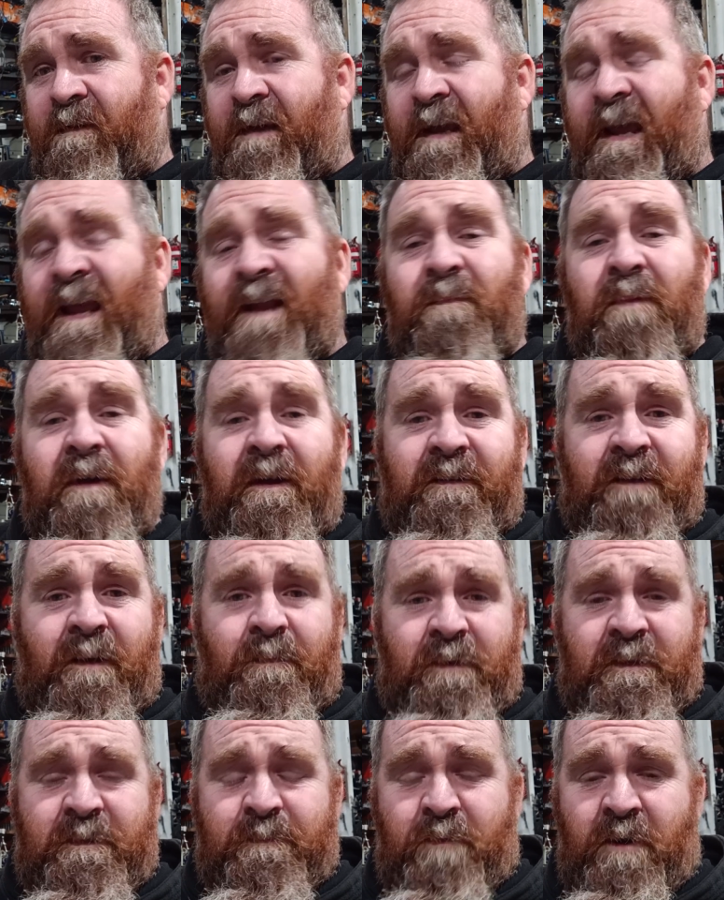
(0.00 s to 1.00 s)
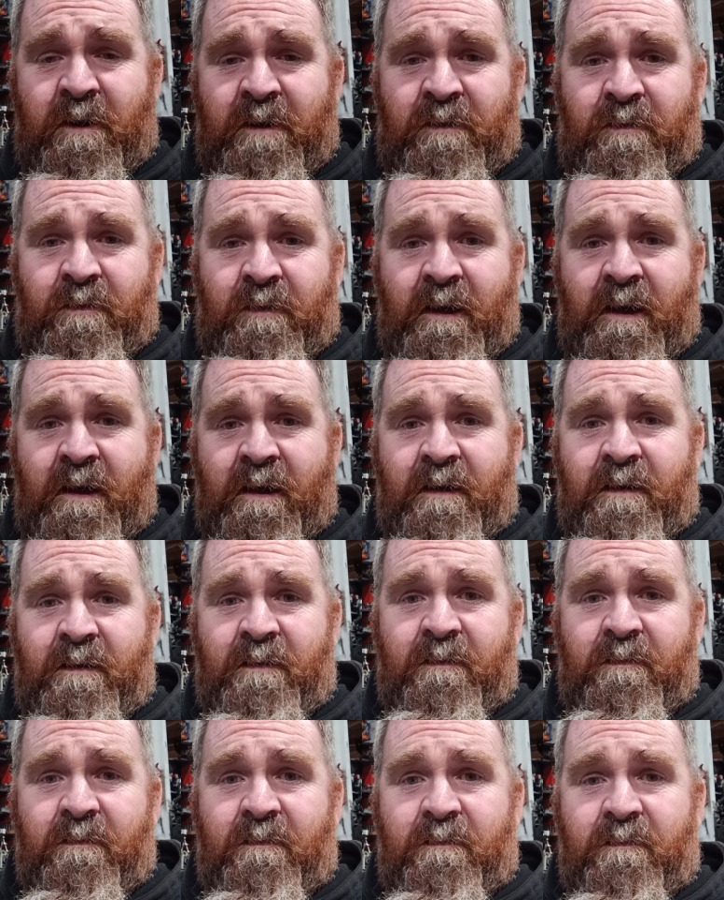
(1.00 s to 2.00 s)
He'd picked up his brand new
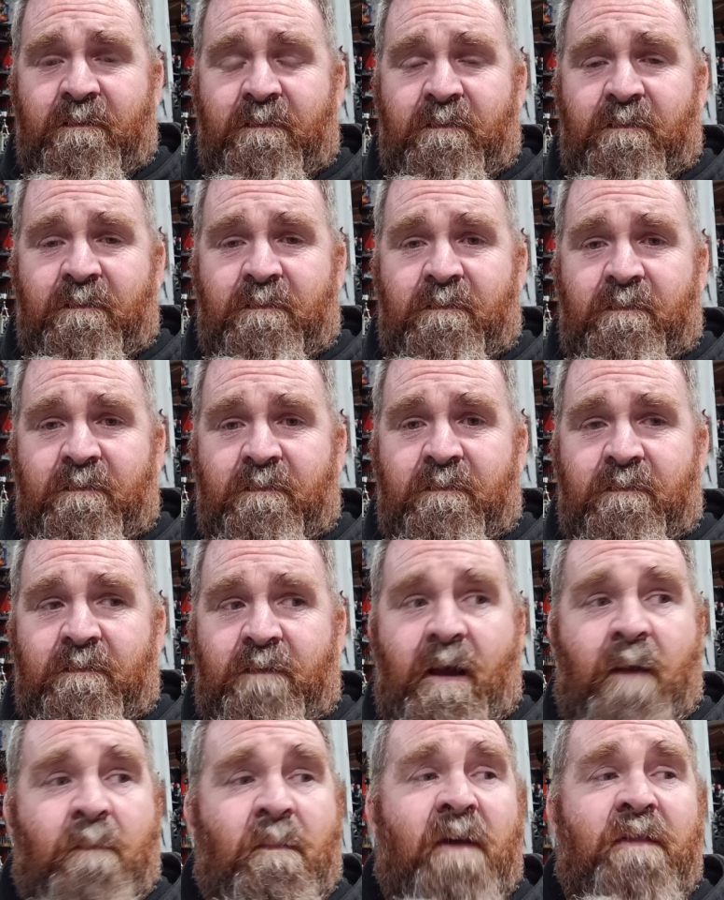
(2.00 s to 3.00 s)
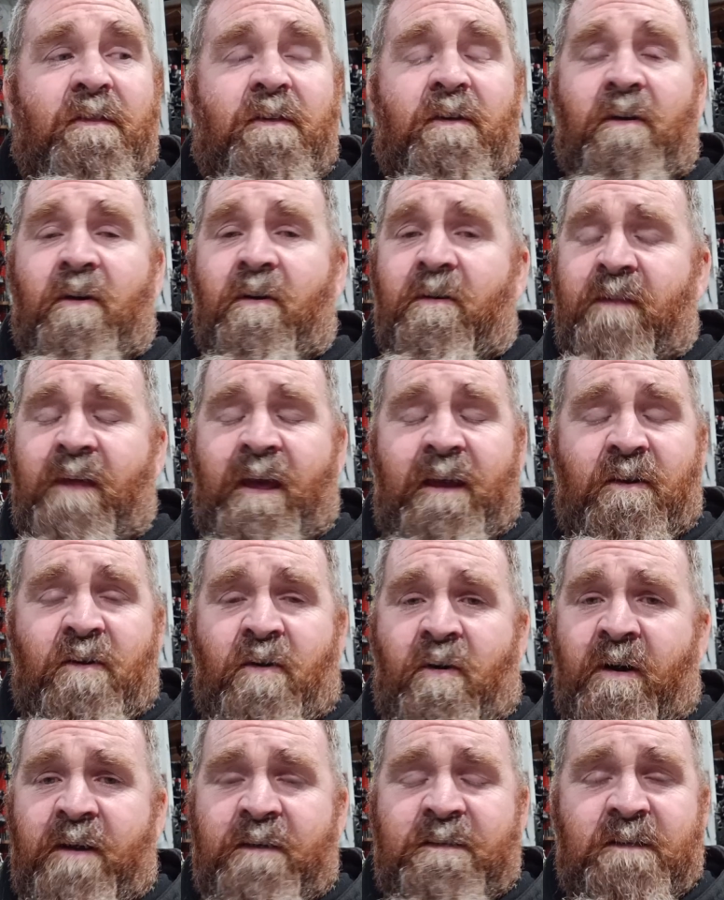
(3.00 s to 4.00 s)
car. A month ago, that
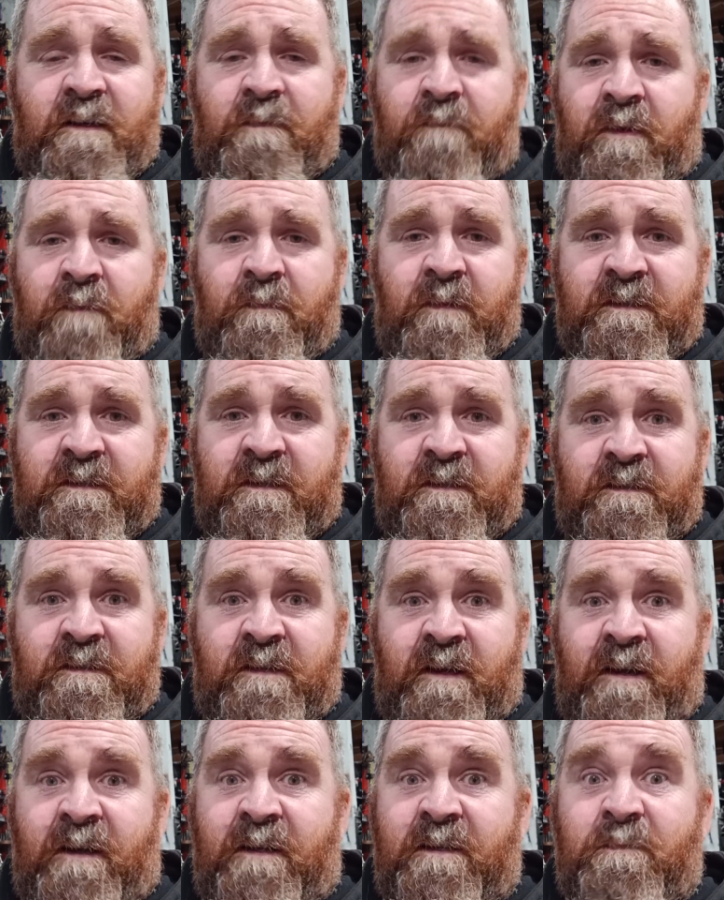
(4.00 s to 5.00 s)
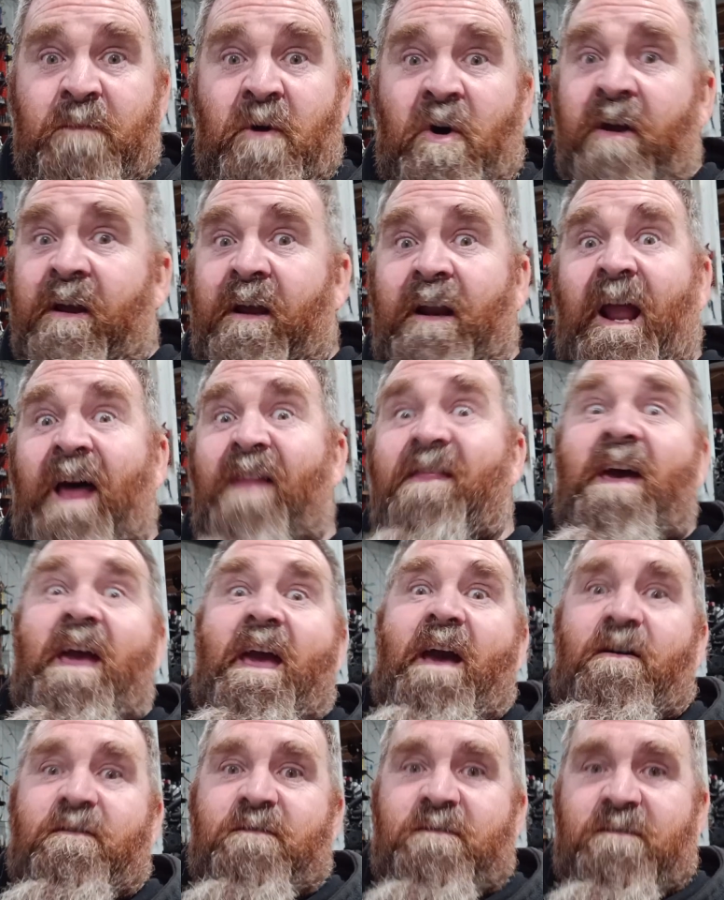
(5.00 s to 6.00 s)
guy had sent me a message saying he's buying another
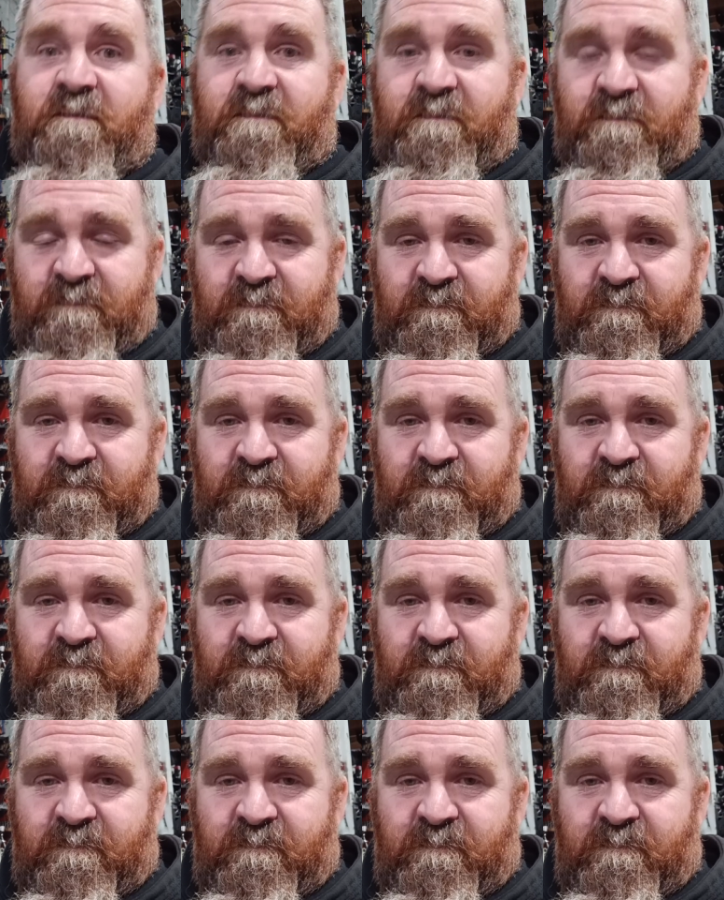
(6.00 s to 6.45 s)
house.